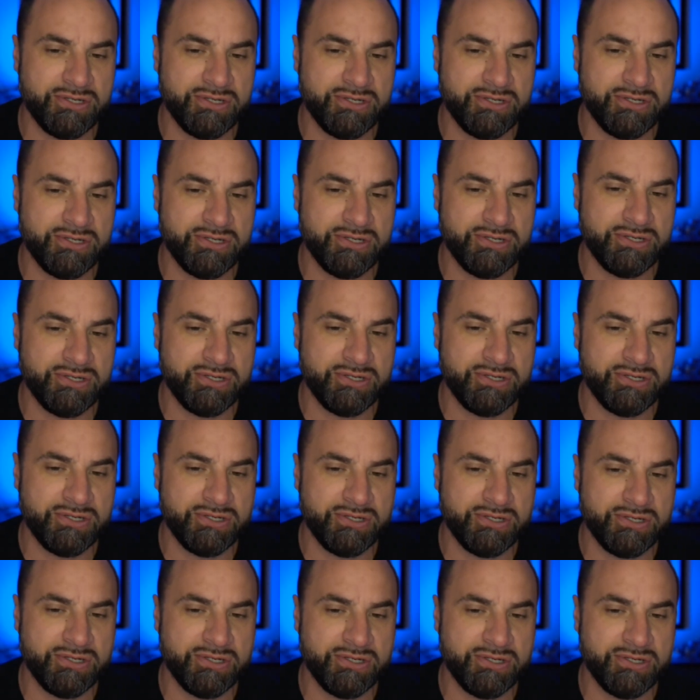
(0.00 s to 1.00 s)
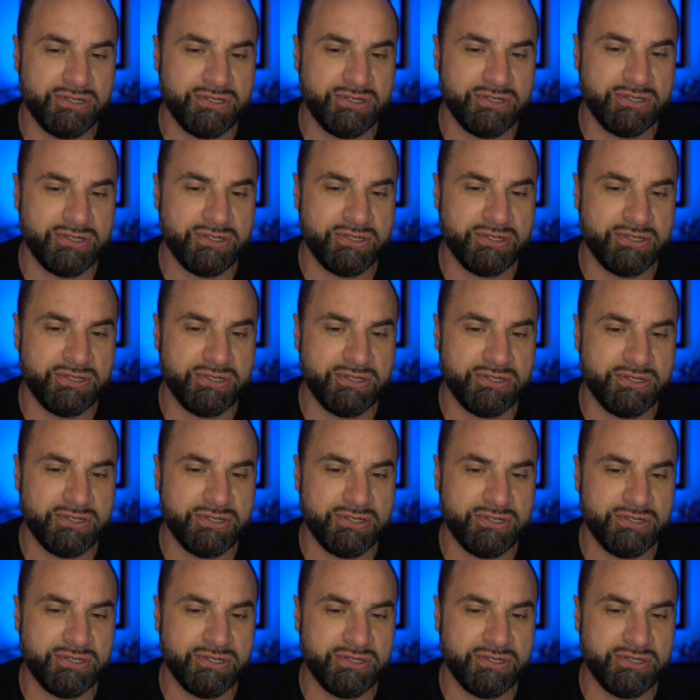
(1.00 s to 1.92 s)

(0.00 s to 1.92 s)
or even nominal churches,